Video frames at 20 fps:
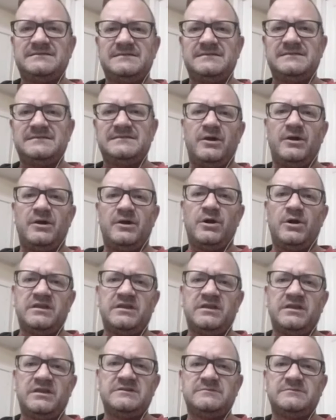into
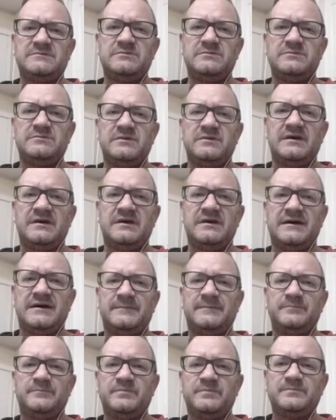that argument,
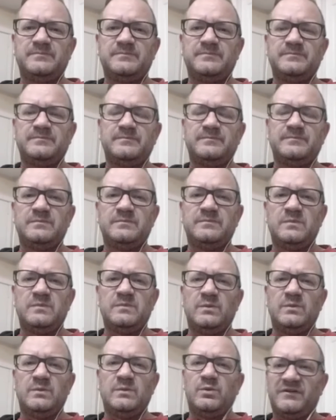
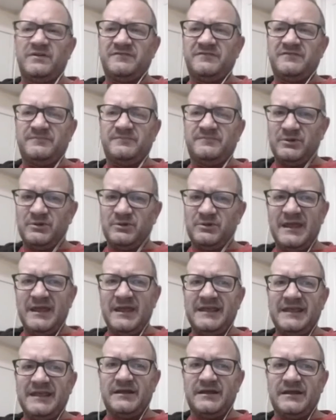or if people are
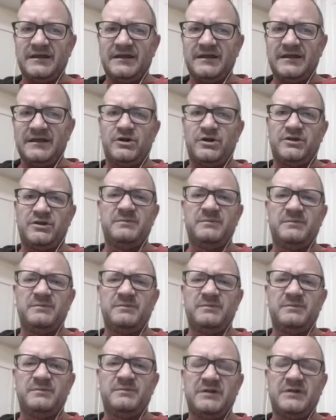making that argument, but I
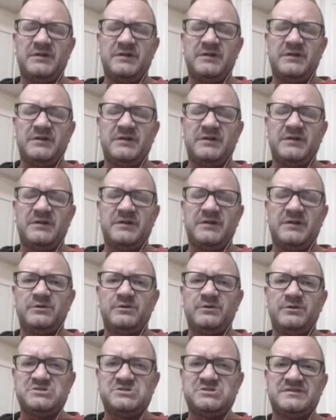know there's
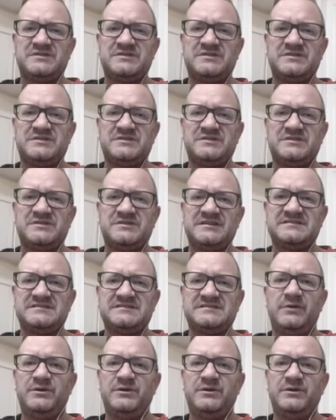certain things that come into
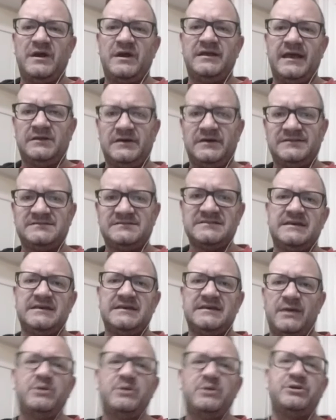play when you're writing
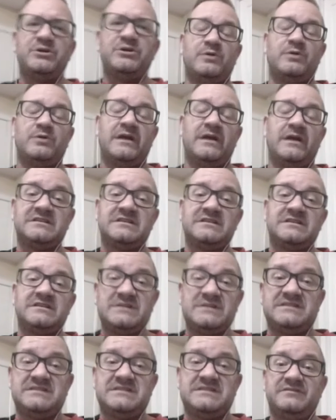headlines
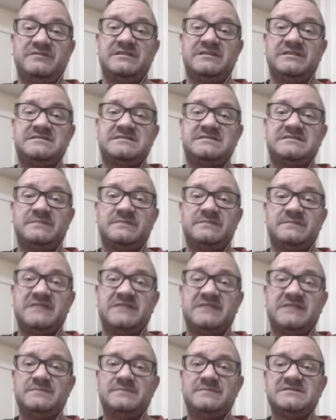and when you're writing stories,
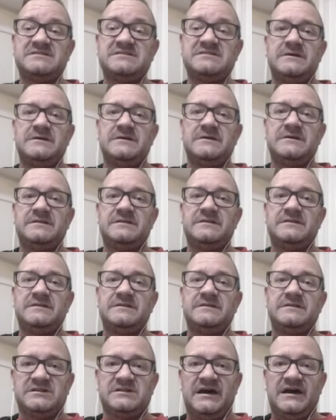even that sometimes
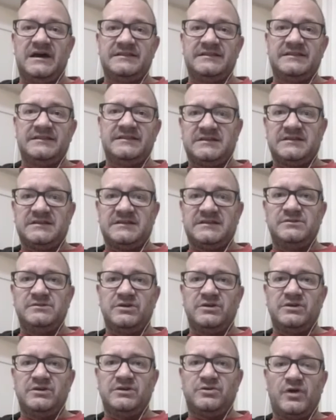there is a line
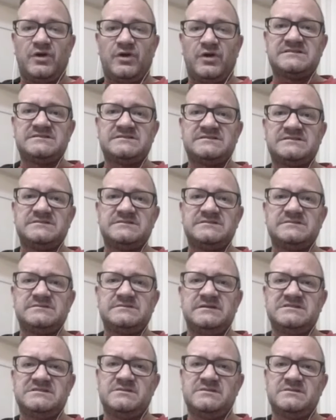that you can
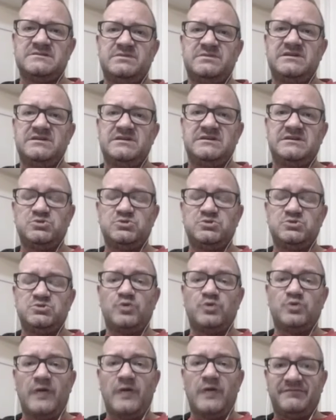cross into
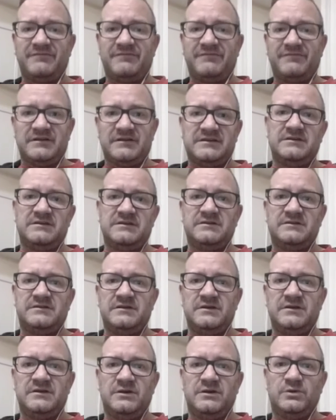being too graphic.
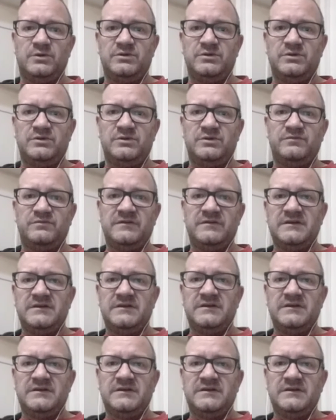And you've